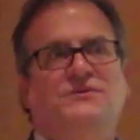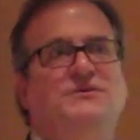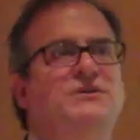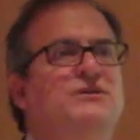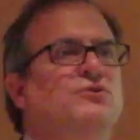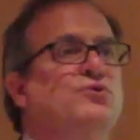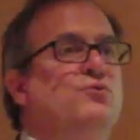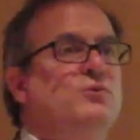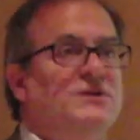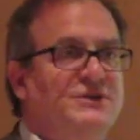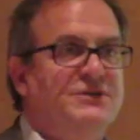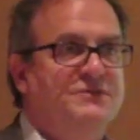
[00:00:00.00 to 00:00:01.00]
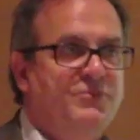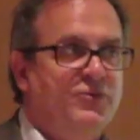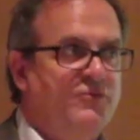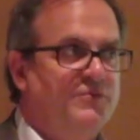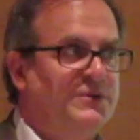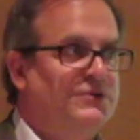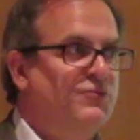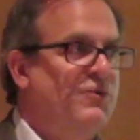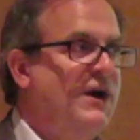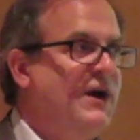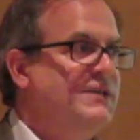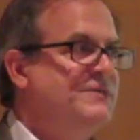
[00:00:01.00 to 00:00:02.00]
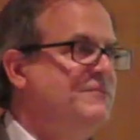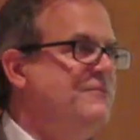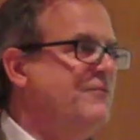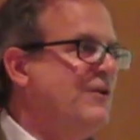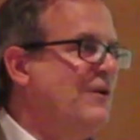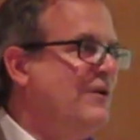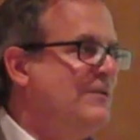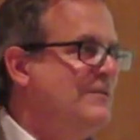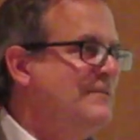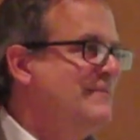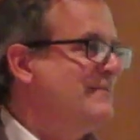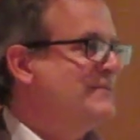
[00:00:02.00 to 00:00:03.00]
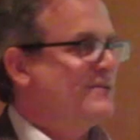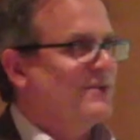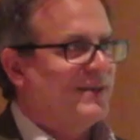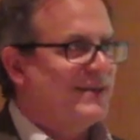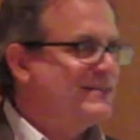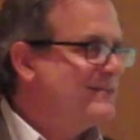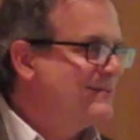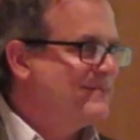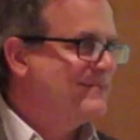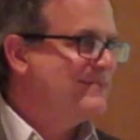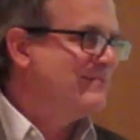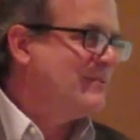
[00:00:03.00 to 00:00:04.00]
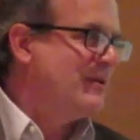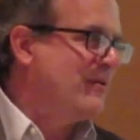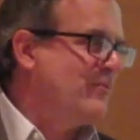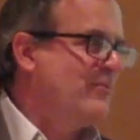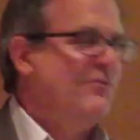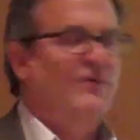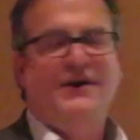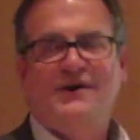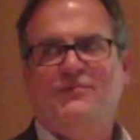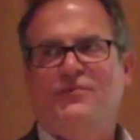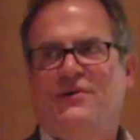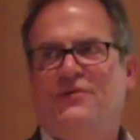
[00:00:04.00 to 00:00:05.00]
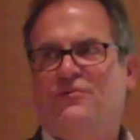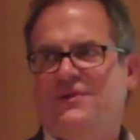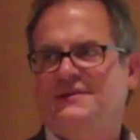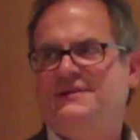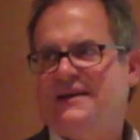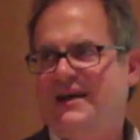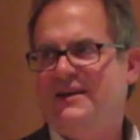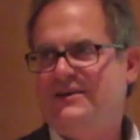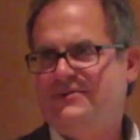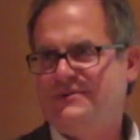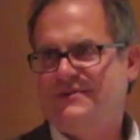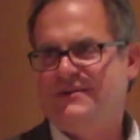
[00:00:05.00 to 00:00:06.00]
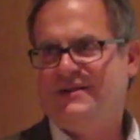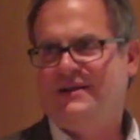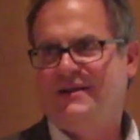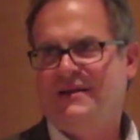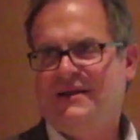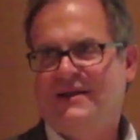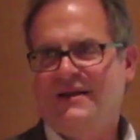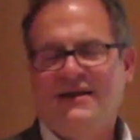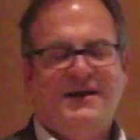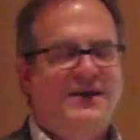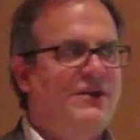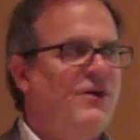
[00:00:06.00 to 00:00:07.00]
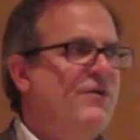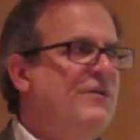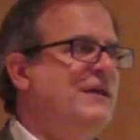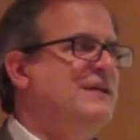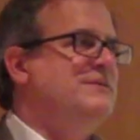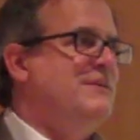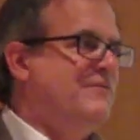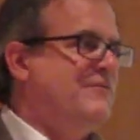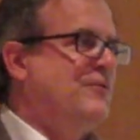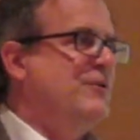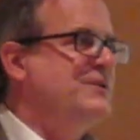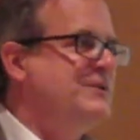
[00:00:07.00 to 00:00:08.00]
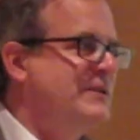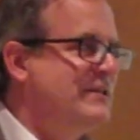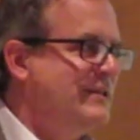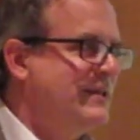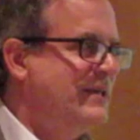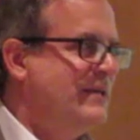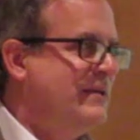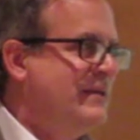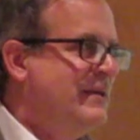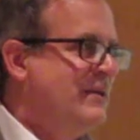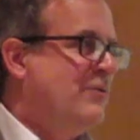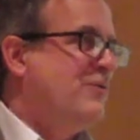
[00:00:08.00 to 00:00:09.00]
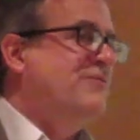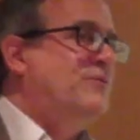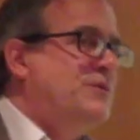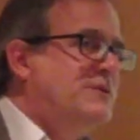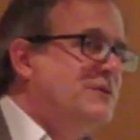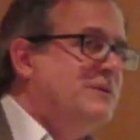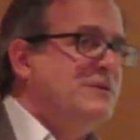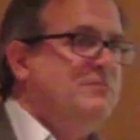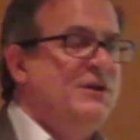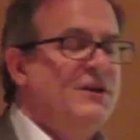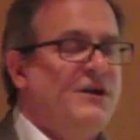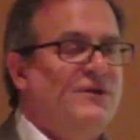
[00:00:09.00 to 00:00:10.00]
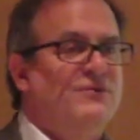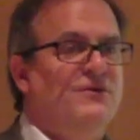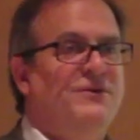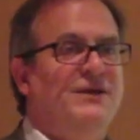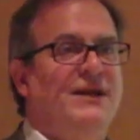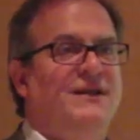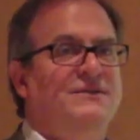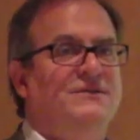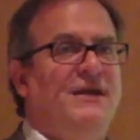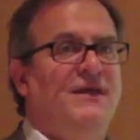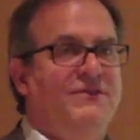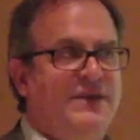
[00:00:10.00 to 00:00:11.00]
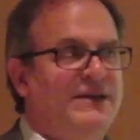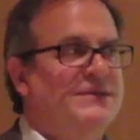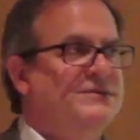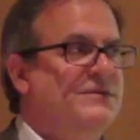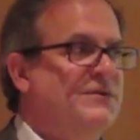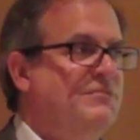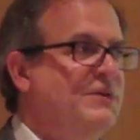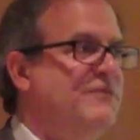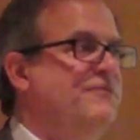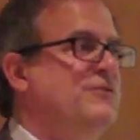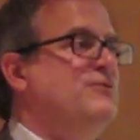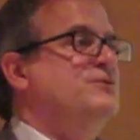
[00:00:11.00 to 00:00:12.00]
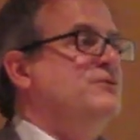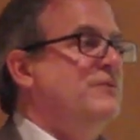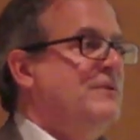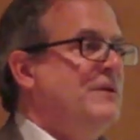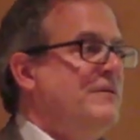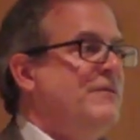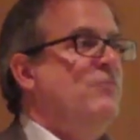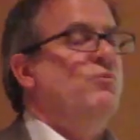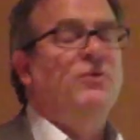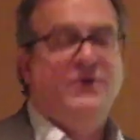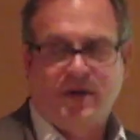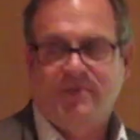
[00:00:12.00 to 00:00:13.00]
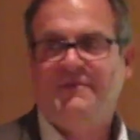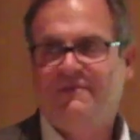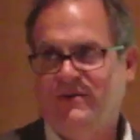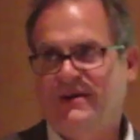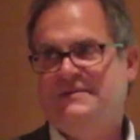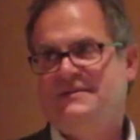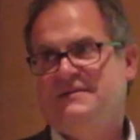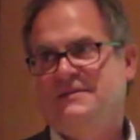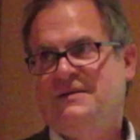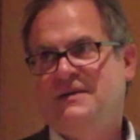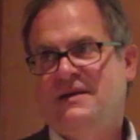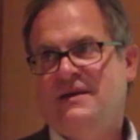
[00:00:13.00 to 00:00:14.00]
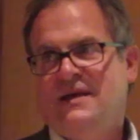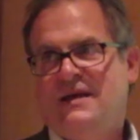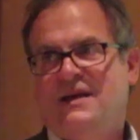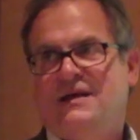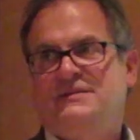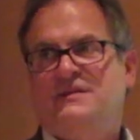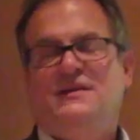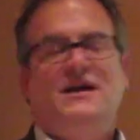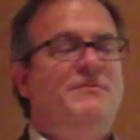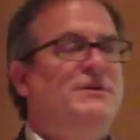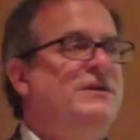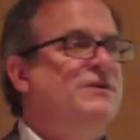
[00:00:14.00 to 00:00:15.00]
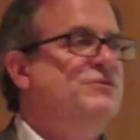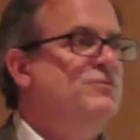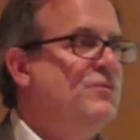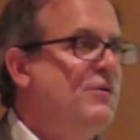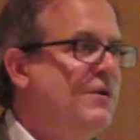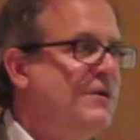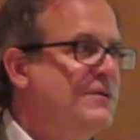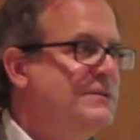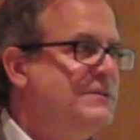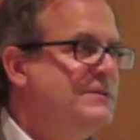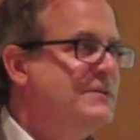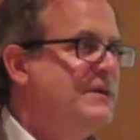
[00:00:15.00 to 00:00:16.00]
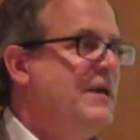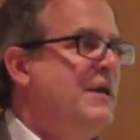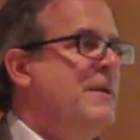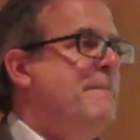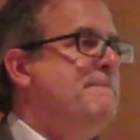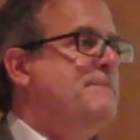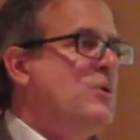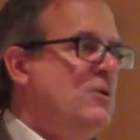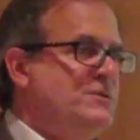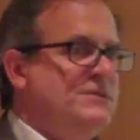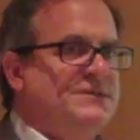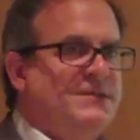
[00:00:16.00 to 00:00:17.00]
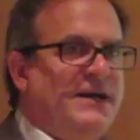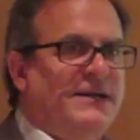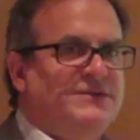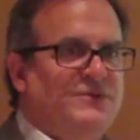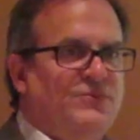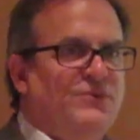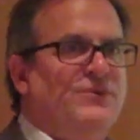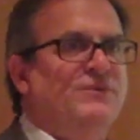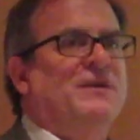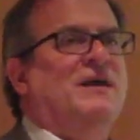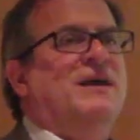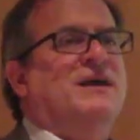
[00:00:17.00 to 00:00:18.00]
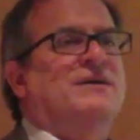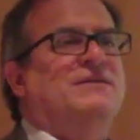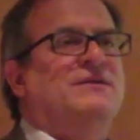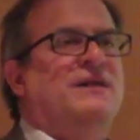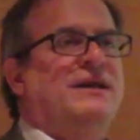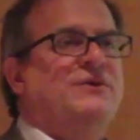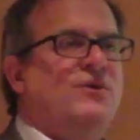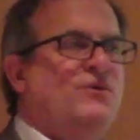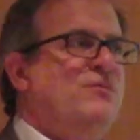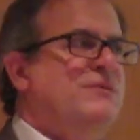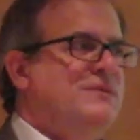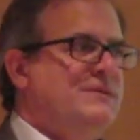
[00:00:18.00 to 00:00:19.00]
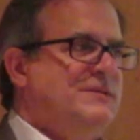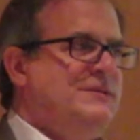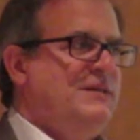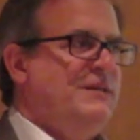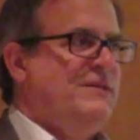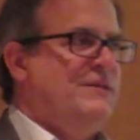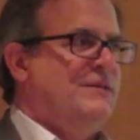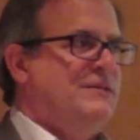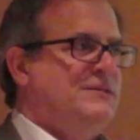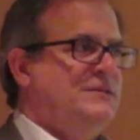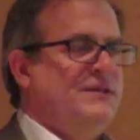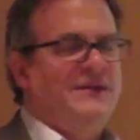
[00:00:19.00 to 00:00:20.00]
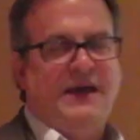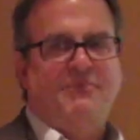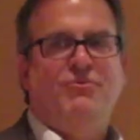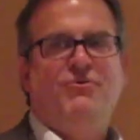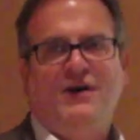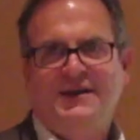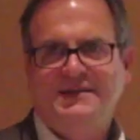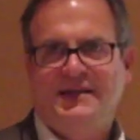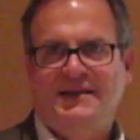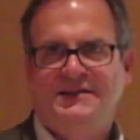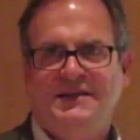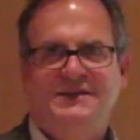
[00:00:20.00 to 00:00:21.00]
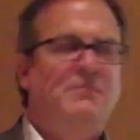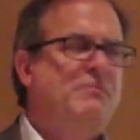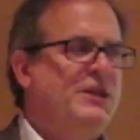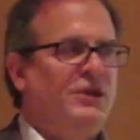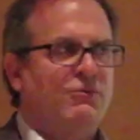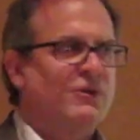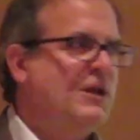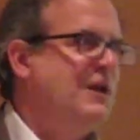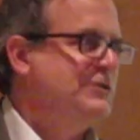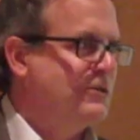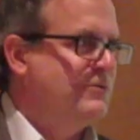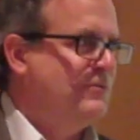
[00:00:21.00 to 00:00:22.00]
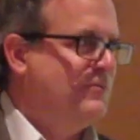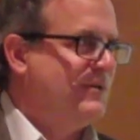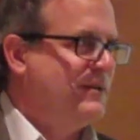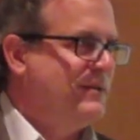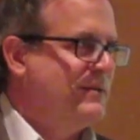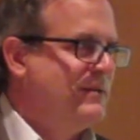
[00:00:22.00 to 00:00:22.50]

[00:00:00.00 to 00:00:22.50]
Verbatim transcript: You see new religious movements rise and fall. So that's, you know, where I, one of the reasons I got interested in it. You know, and that's unfortunately, or fortunately, depending on how you look at it, I think is going to be the future that we're going to be facing. As the climate gets worse, most societies of the world, they don't see, see that process as a meteorological one.